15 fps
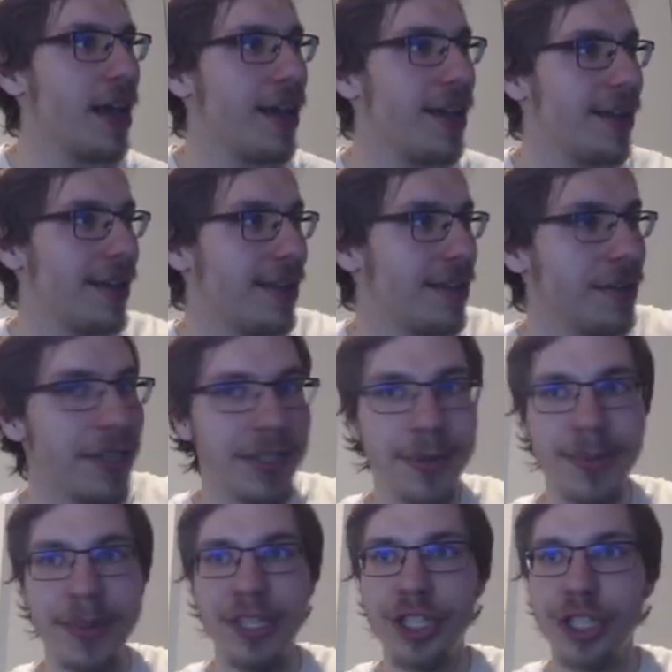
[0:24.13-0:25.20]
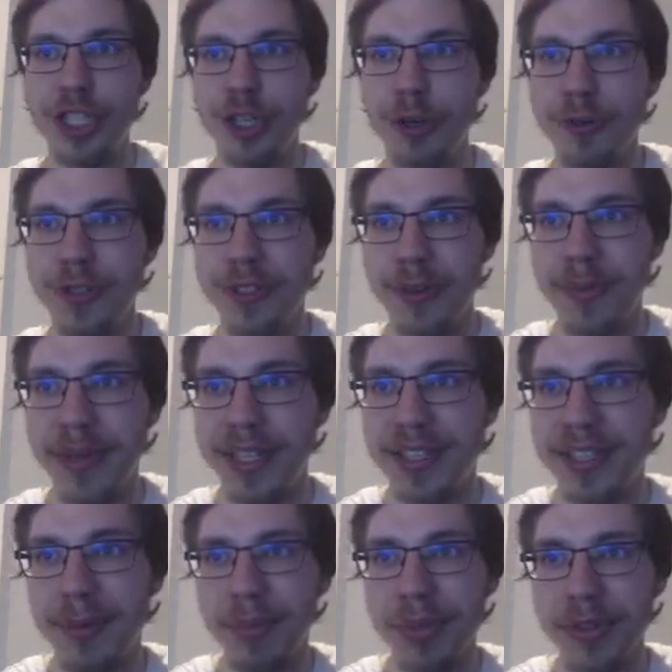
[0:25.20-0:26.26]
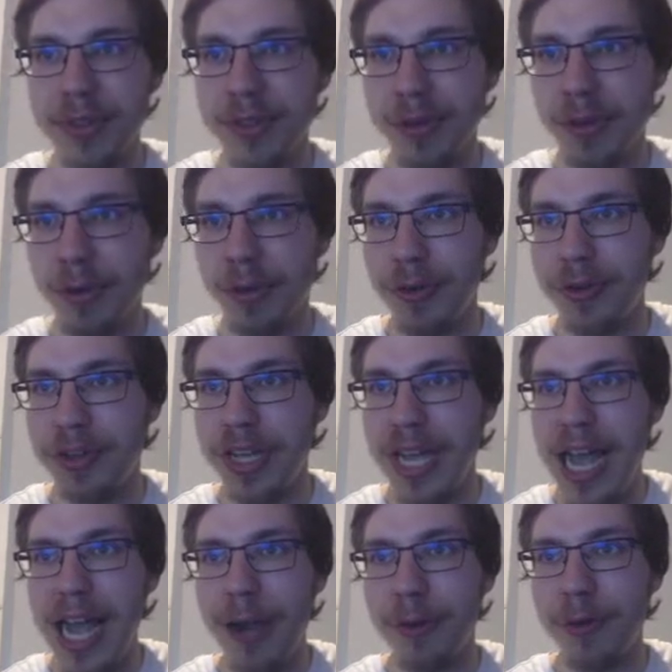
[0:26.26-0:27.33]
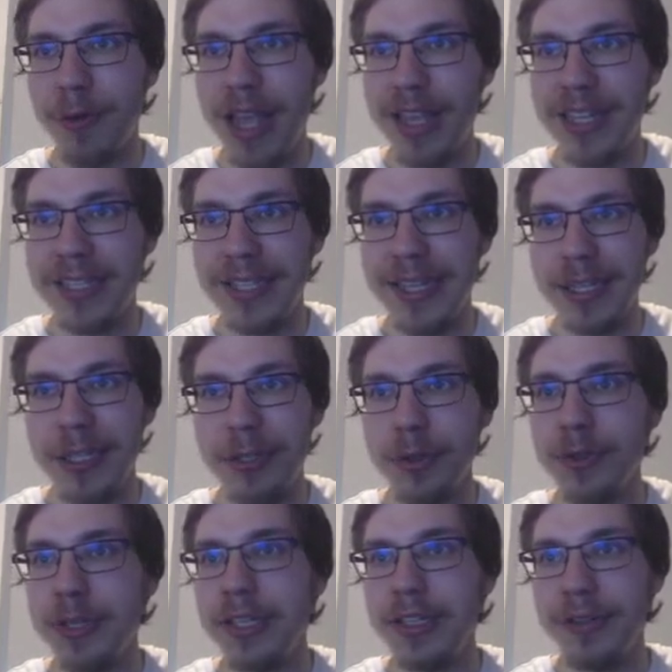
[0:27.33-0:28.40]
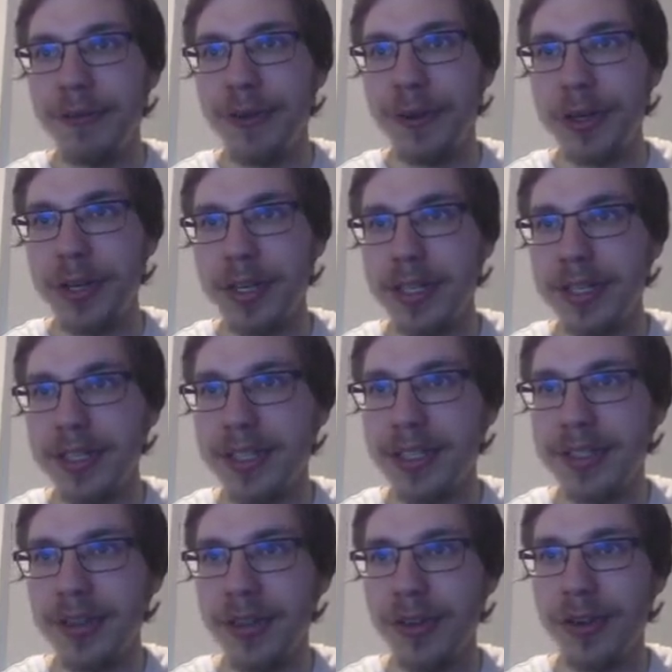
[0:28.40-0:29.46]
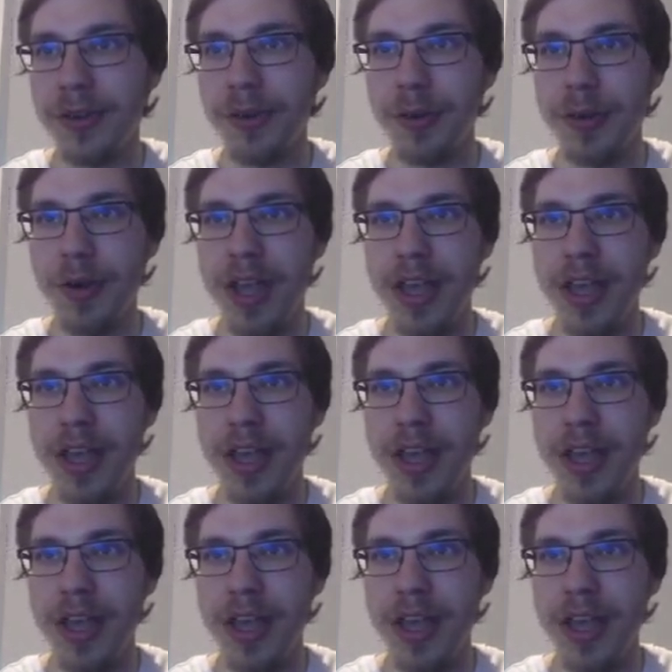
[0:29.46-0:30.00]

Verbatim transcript: Uh, let me show you some examples on how exactly do they differ. So